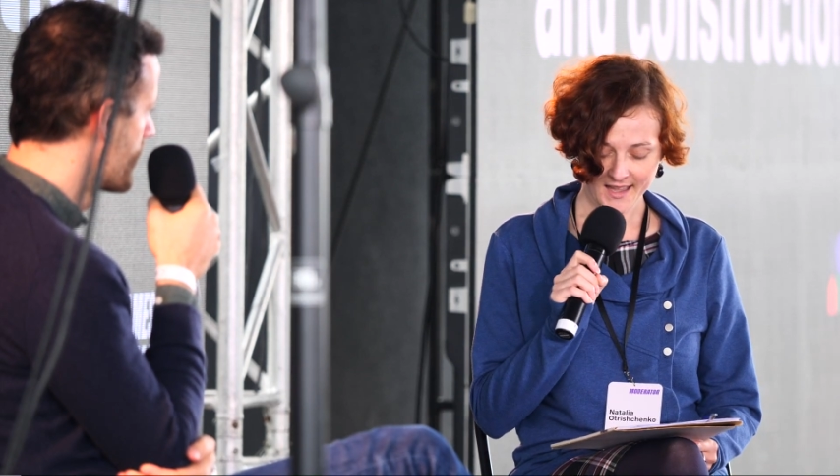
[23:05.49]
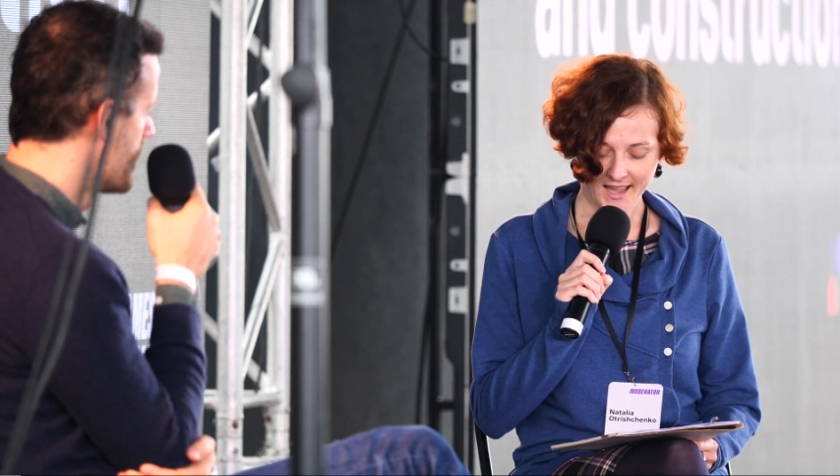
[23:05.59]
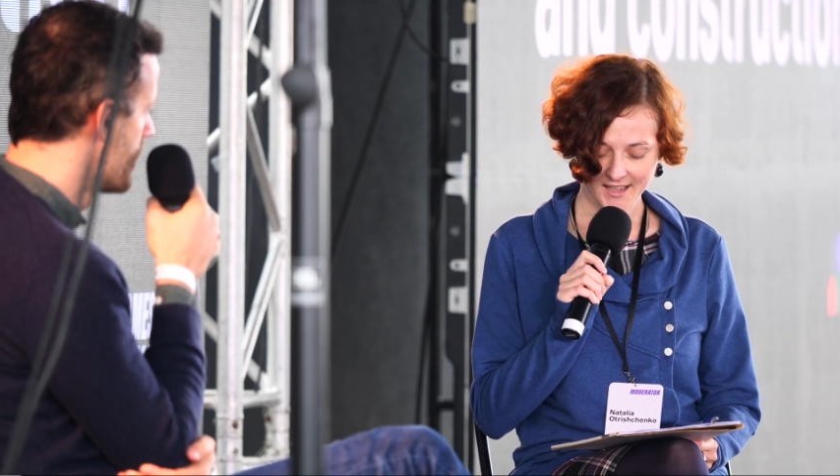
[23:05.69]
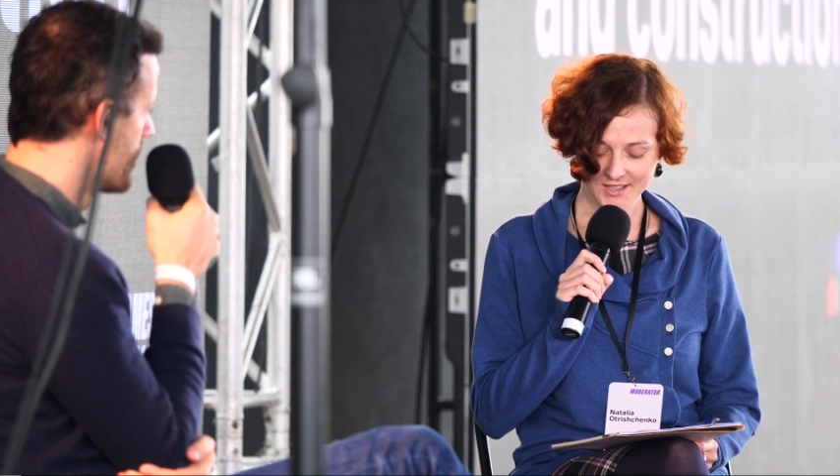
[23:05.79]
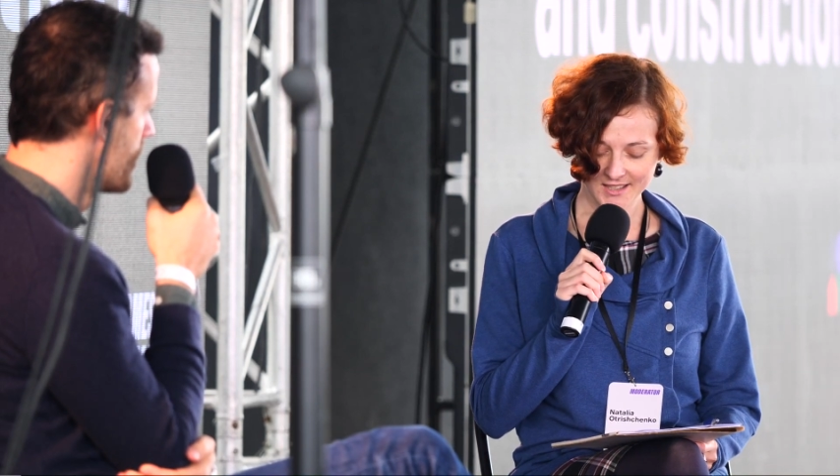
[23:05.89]

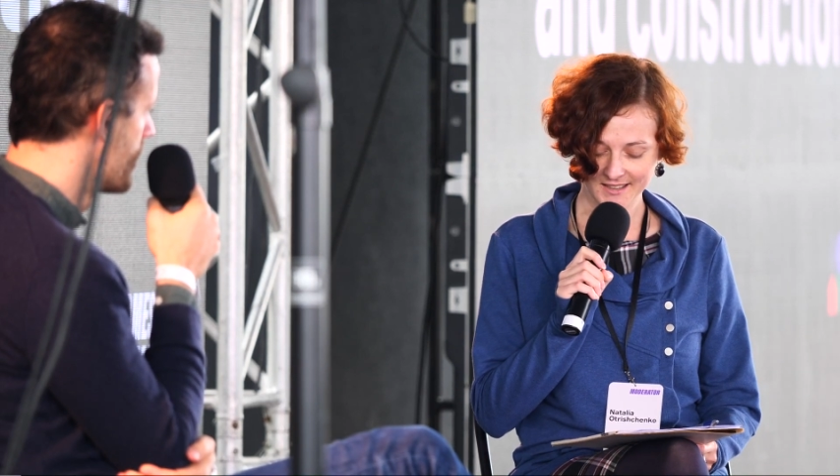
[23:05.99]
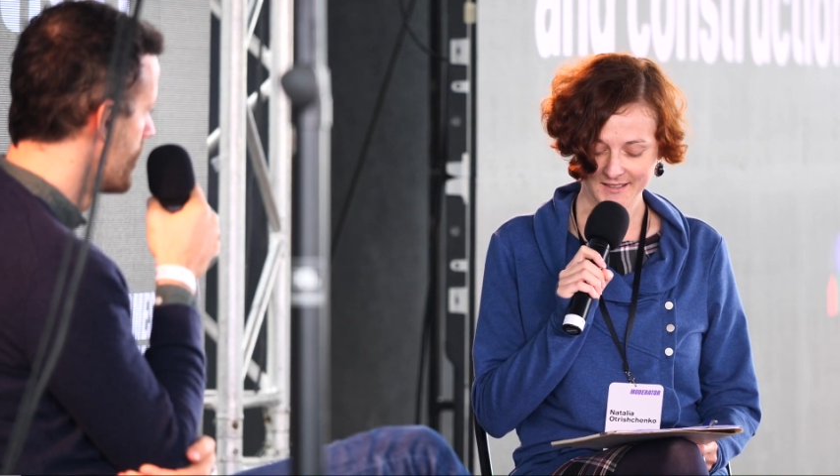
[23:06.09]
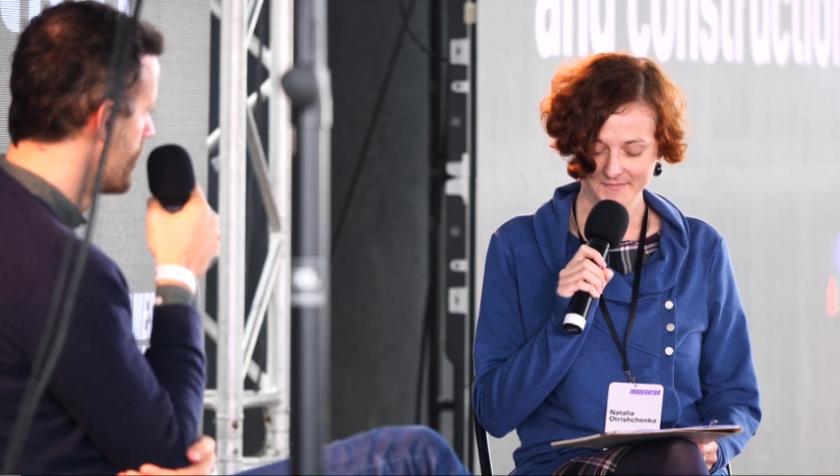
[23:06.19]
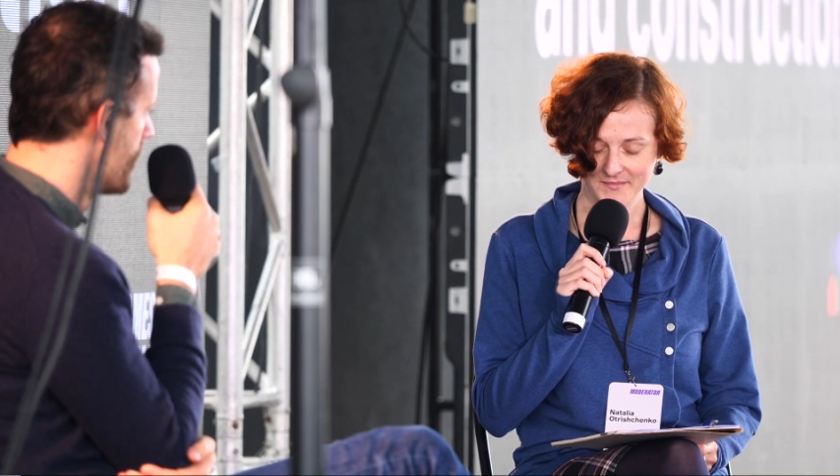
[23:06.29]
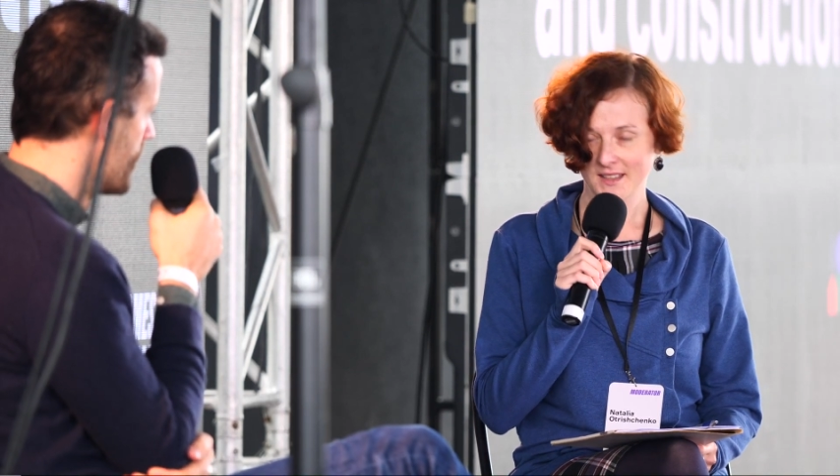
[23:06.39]

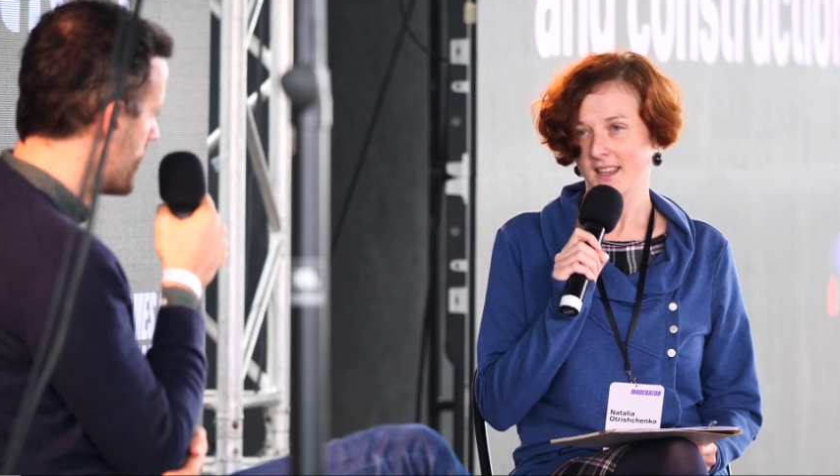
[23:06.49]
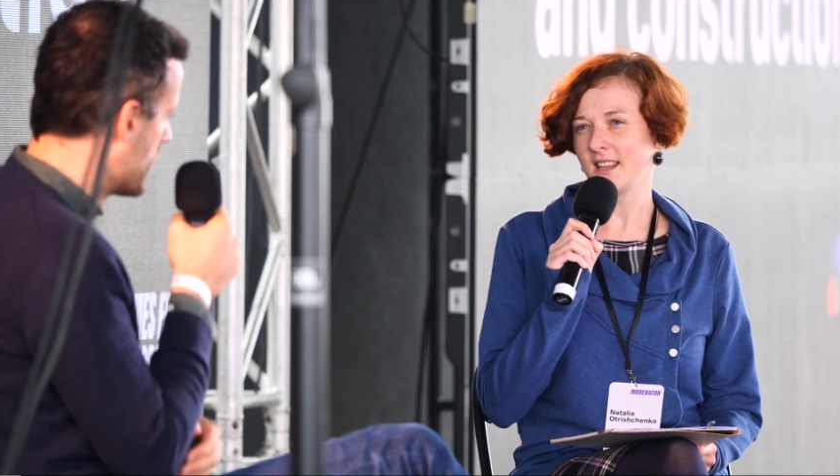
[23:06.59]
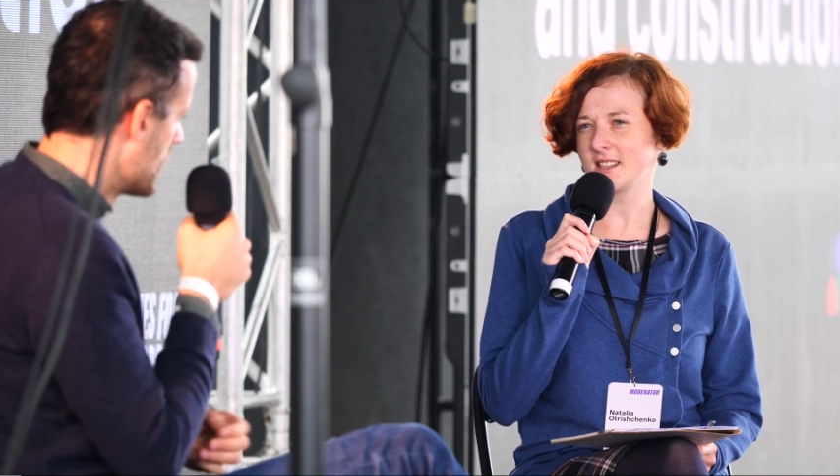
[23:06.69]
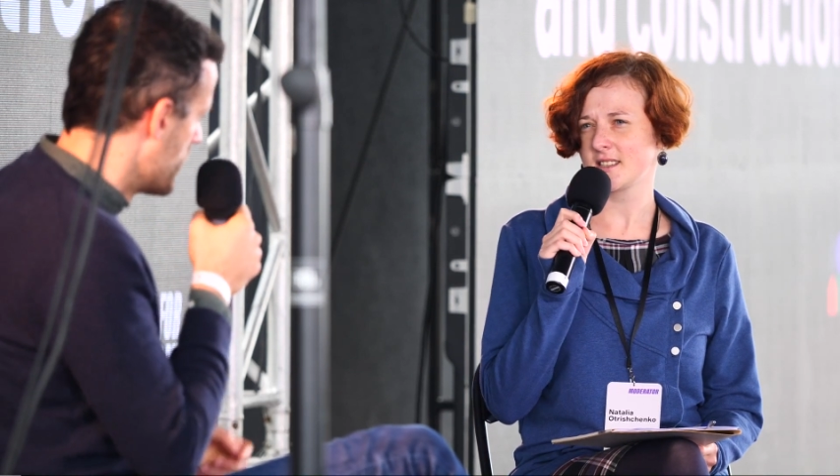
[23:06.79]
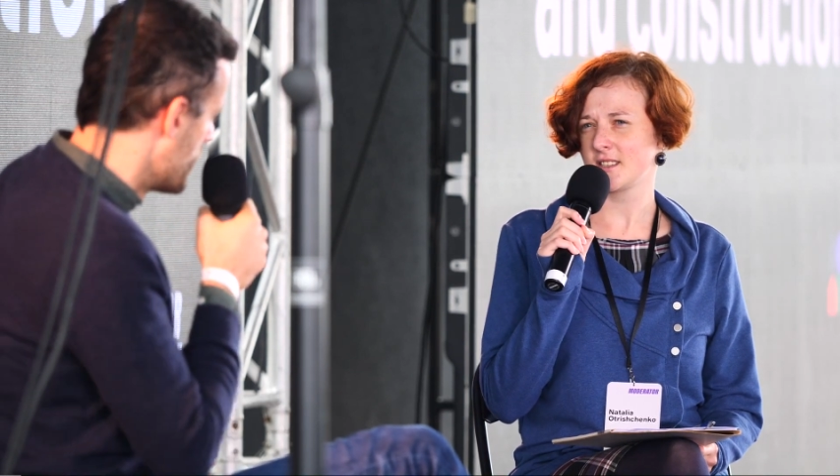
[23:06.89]
actually,
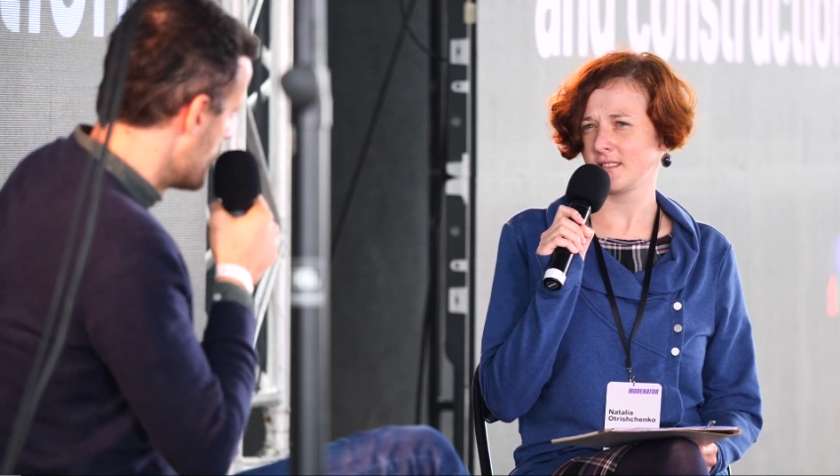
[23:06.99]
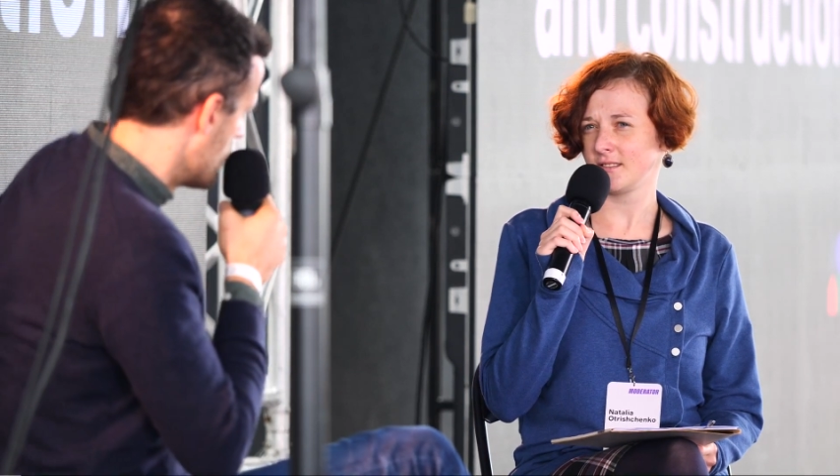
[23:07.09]
it is